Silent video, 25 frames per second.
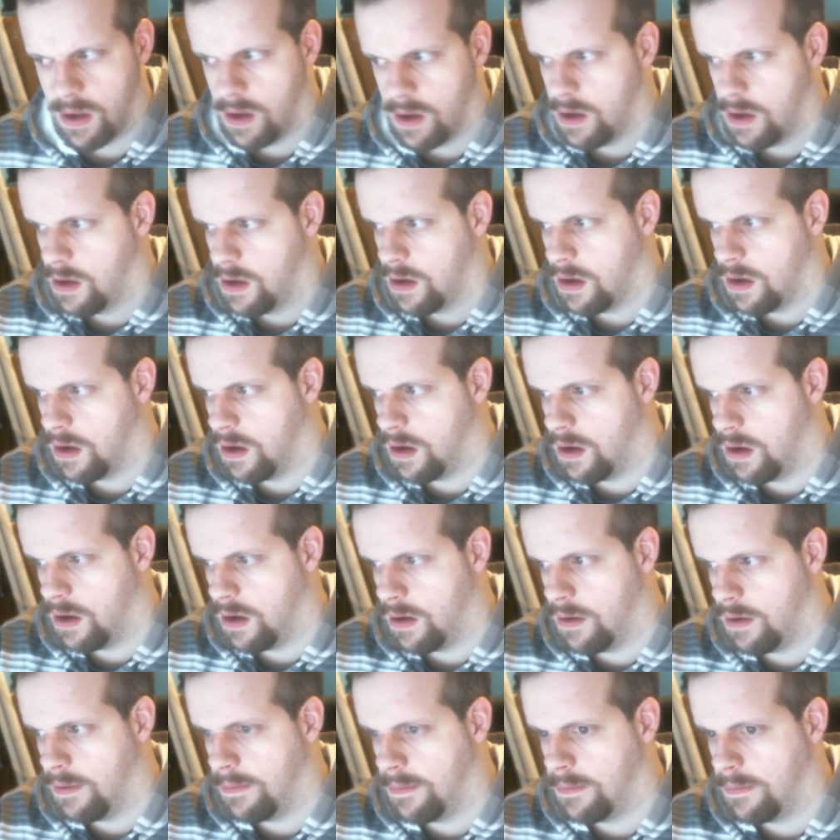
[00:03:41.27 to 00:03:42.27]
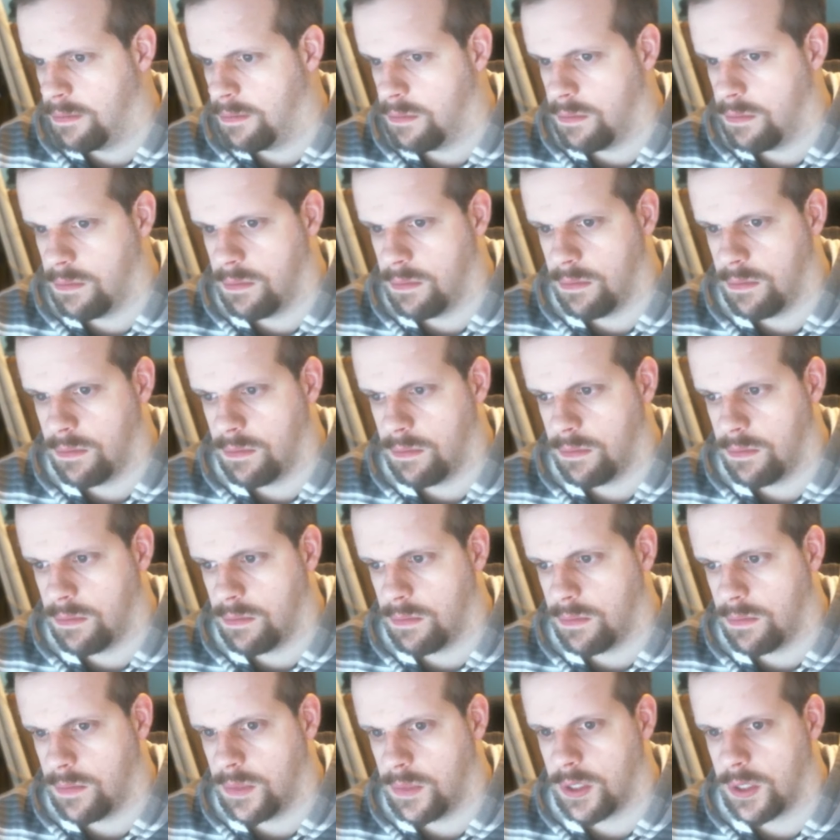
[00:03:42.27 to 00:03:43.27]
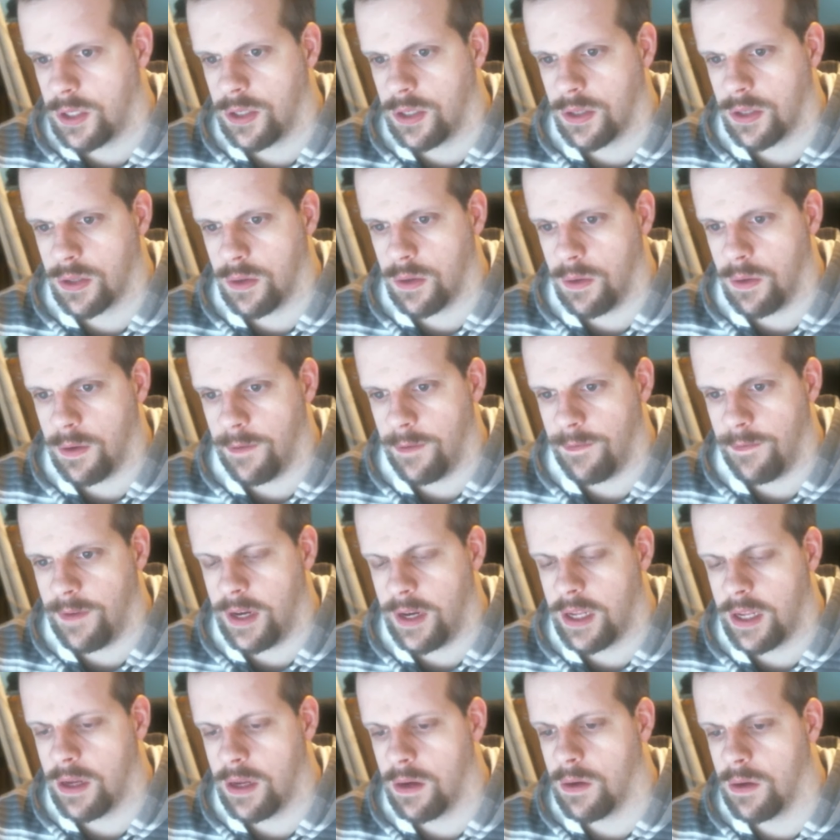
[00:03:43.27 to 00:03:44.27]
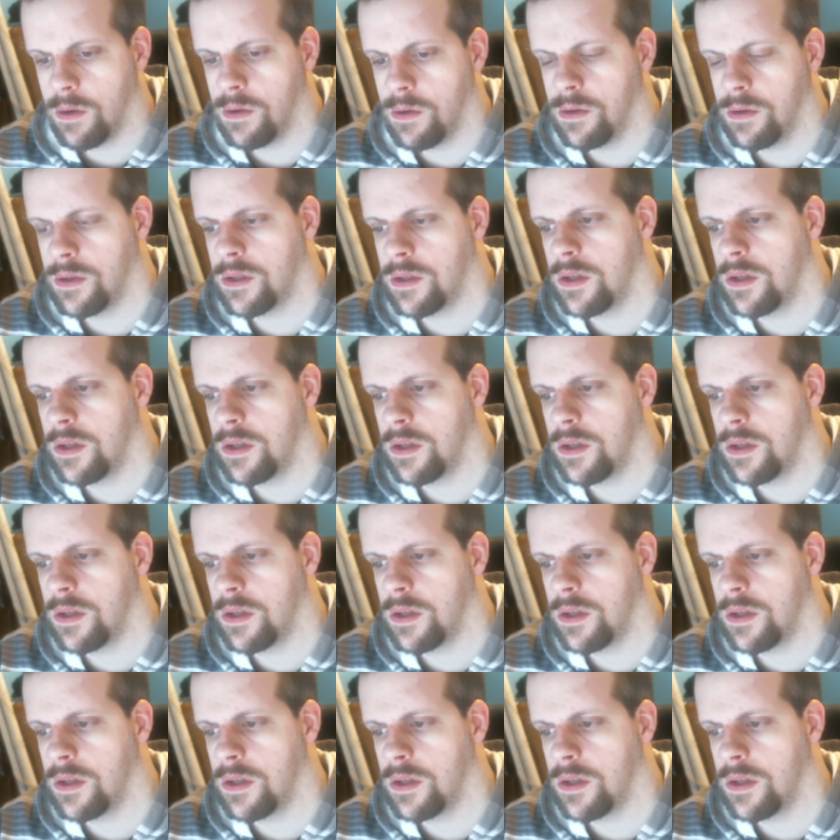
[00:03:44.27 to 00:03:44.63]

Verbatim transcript: um, let's just go to videos.